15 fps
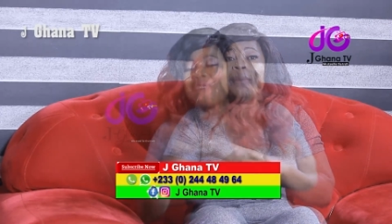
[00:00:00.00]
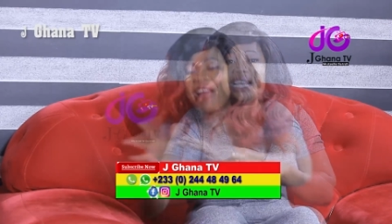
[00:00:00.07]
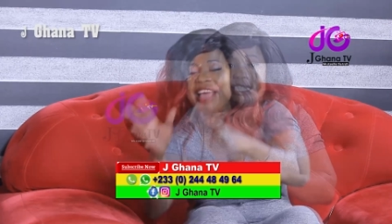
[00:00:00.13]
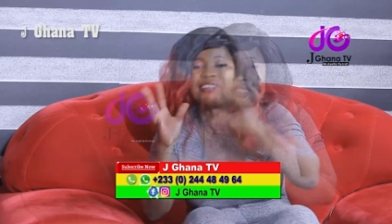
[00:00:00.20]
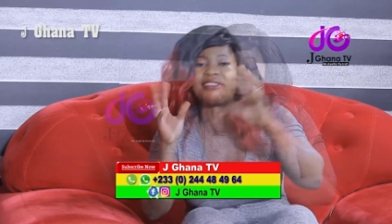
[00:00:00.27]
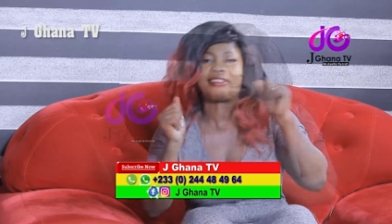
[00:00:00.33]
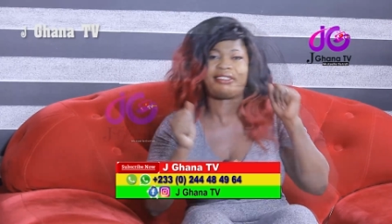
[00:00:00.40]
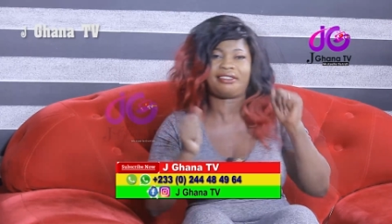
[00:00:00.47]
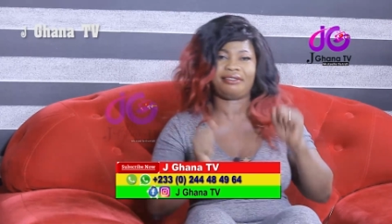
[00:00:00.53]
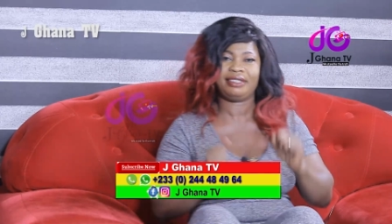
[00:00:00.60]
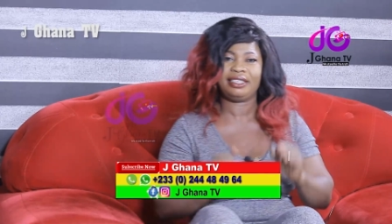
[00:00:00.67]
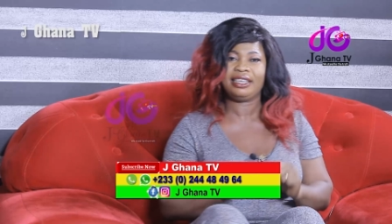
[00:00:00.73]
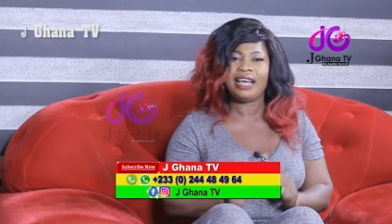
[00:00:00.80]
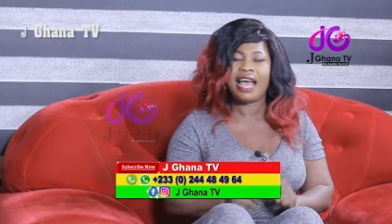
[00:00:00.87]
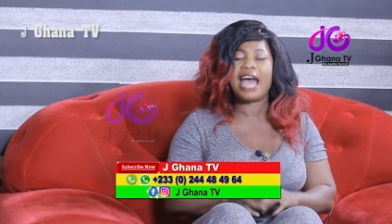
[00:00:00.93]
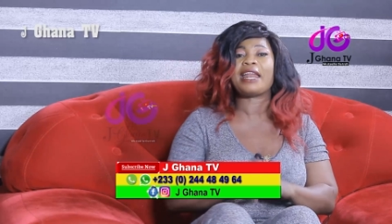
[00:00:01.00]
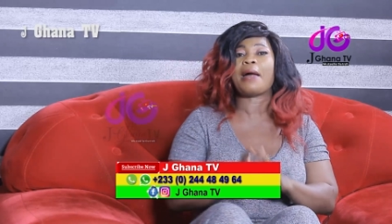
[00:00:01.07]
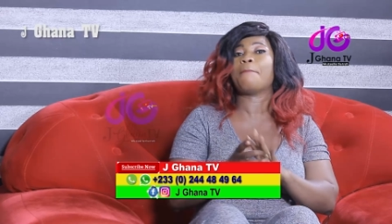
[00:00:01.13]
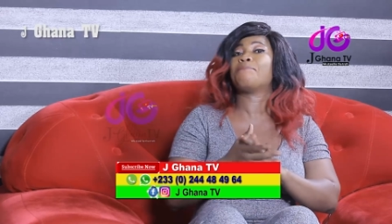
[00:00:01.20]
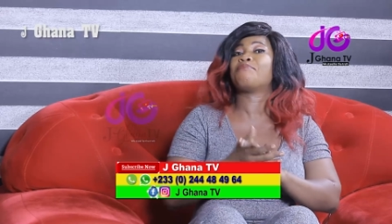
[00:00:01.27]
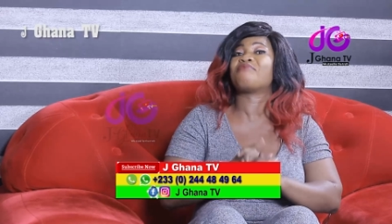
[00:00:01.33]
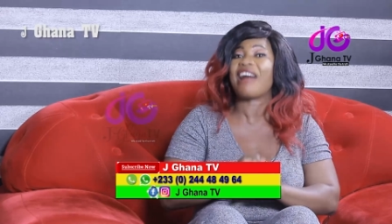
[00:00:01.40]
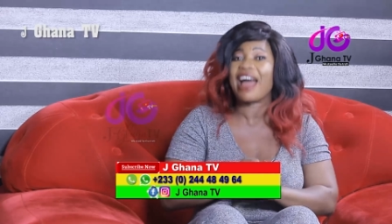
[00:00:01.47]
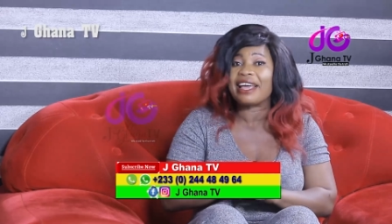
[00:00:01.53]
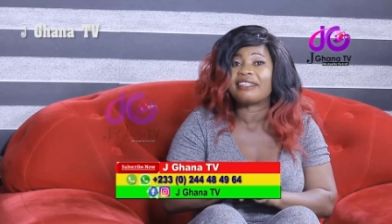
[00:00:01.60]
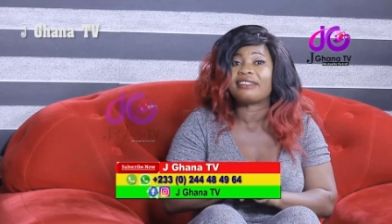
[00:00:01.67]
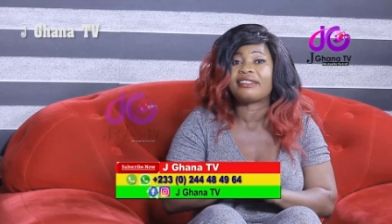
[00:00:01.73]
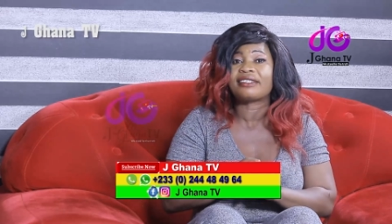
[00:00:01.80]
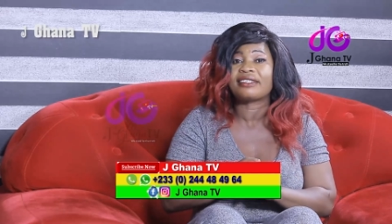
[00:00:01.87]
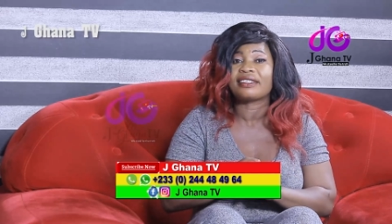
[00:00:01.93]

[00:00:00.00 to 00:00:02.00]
bright, and a bright.